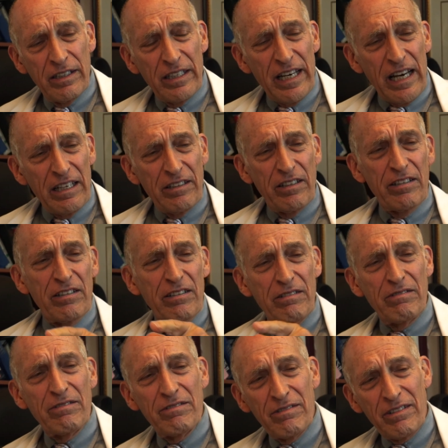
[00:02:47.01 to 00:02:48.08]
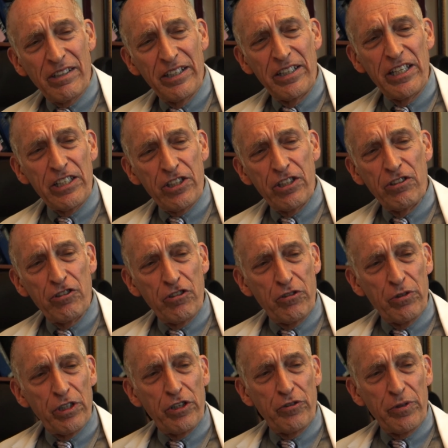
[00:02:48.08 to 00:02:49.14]
got the clinicians
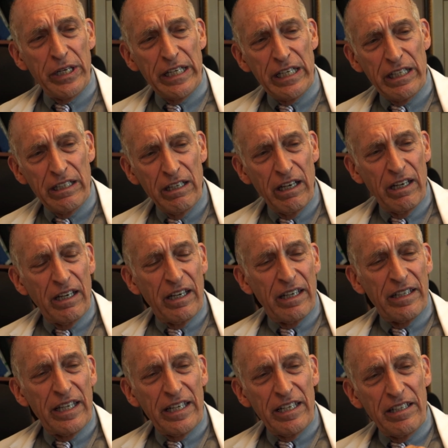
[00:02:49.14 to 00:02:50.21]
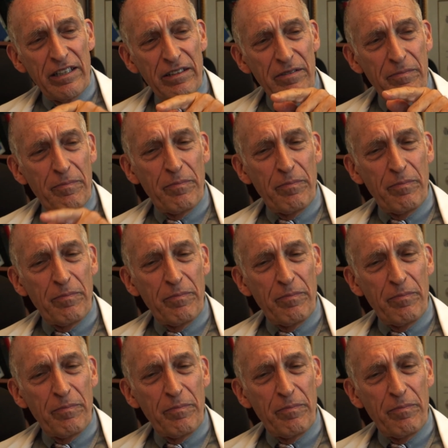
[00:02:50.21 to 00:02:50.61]
to agree that in,